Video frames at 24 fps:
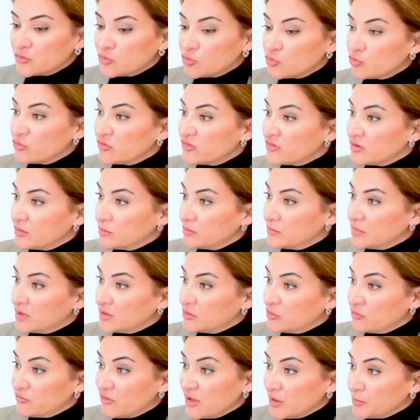Tourism
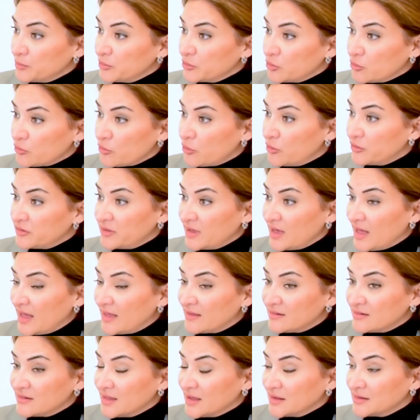and Development Authority
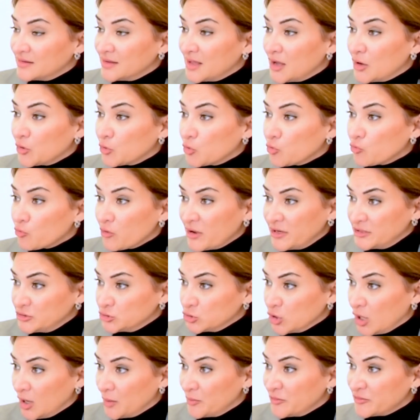has done a great
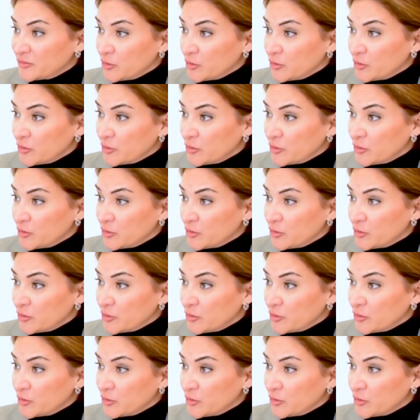job.